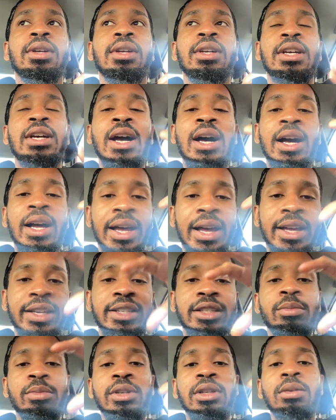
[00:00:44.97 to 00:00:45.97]
God has
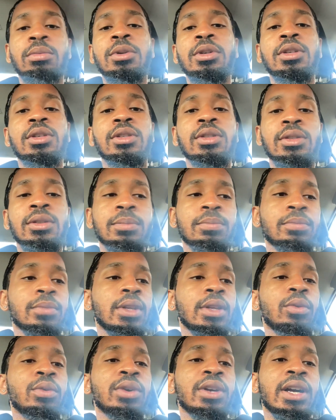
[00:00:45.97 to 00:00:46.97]
to be in the mix.
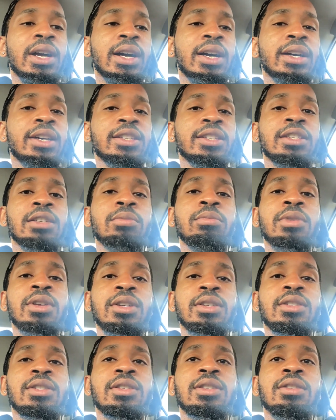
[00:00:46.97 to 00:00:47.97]
When God is in the
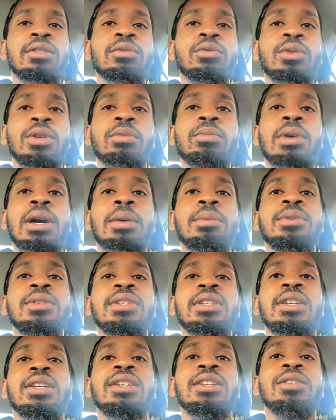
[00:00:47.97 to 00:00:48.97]
mix, what the Bible
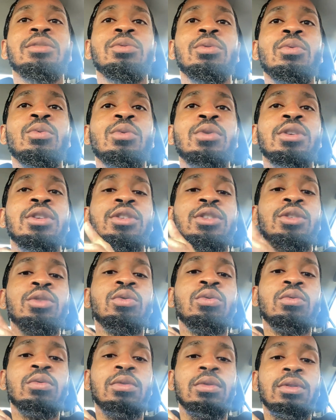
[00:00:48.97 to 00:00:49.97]
says, when one or
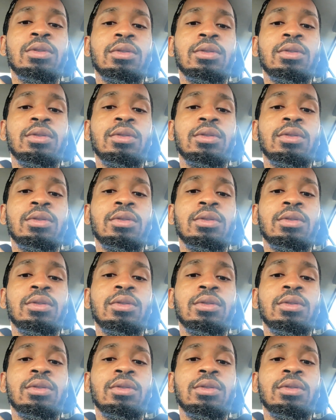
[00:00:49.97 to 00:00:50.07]
two